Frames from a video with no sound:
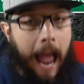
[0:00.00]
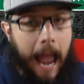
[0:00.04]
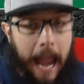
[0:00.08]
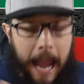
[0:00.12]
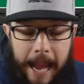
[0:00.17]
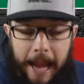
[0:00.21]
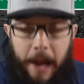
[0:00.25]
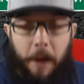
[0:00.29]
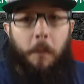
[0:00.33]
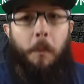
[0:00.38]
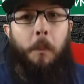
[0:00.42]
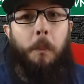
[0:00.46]

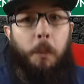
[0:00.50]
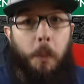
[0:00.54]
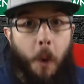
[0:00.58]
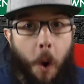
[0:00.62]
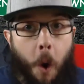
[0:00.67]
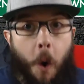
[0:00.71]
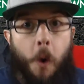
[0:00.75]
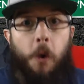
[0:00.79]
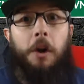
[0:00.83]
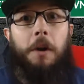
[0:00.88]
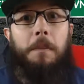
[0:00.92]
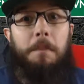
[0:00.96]
It
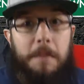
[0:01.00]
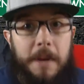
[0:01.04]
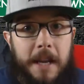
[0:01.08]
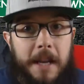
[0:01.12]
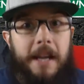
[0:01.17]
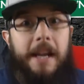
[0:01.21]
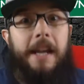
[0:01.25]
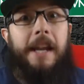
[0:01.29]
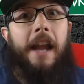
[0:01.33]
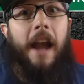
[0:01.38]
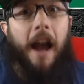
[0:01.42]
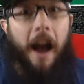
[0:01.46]
woke
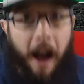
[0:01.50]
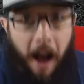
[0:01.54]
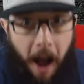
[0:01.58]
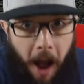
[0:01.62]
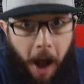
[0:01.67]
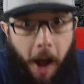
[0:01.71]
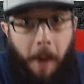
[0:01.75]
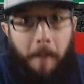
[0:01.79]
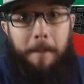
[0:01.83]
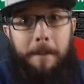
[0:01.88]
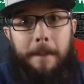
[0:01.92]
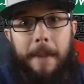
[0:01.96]
me
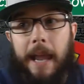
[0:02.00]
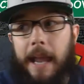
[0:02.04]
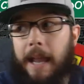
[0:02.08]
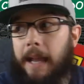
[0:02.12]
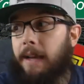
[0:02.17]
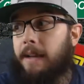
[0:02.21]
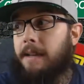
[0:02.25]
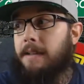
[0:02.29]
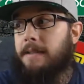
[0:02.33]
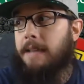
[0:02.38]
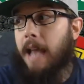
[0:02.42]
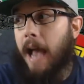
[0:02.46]
up, man,
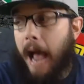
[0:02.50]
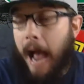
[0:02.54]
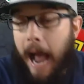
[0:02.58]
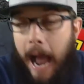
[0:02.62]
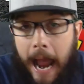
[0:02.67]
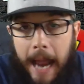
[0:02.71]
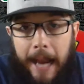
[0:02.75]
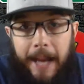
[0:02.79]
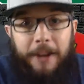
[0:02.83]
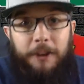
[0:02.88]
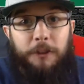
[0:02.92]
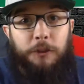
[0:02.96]
because
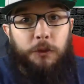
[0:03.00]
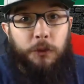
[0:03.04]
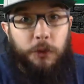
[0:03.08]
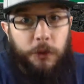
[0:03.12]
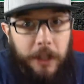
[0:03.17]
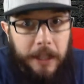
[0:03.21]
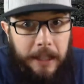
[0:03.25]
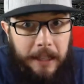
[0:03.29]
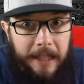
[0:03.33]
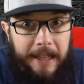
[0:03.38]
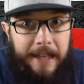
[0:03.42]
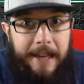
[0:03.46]
I
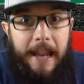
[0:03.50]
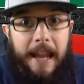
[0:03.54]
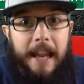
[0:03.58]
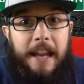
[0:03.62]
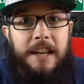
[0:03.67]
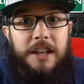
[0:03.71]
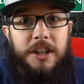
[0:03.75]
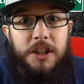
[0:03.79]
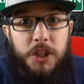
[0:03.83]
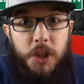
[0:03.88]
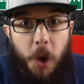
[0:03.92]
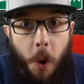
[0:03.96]
really
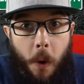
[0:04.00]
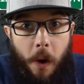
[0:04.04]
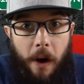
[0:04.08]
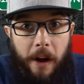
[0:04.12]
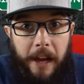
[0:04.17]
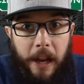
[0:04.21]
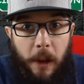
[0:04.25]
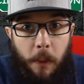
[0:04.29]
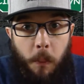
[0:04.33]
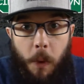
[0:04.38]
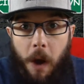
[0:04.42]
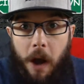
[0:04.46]

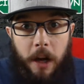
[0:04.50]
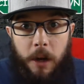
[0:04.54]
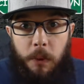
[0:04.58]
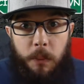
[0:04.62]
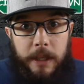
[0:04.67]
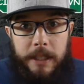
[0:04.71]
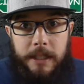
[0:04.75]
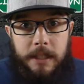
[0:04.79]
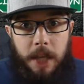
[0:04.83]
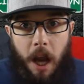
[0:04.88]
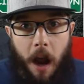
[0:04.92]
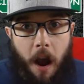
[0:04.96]
enjoyed it. What are
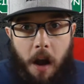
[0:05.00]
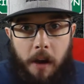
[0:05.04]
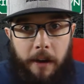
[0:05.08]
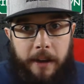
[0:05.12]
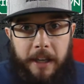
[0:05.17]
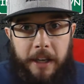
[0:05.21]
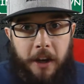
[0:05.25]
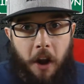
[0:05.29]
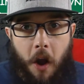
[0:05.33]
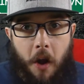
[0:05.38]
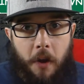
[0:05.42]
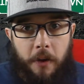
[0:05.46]
we
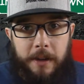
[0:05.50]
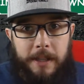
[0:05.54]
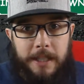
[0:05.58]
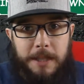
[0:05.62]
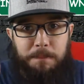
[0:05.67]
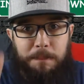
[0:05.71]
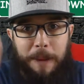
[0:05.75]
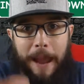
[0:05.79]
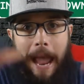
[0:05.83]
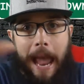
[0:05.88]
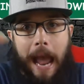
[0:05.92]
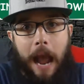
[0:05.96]
talking all this
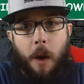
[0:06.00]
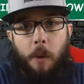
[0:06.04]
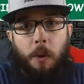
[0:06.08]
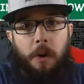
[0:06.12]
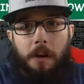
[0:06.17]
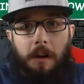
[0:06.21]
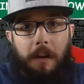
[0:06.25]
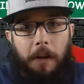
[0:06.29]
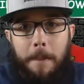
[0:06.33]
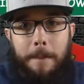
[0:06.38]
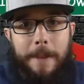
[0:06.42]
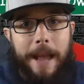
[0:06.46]

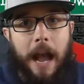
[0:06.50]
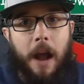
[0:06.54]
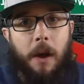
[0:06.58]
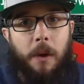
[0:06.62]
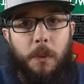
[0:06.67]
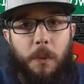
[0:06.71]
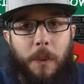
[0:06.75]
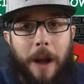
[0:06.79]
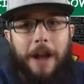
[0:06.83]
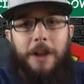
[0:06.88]
power about? Why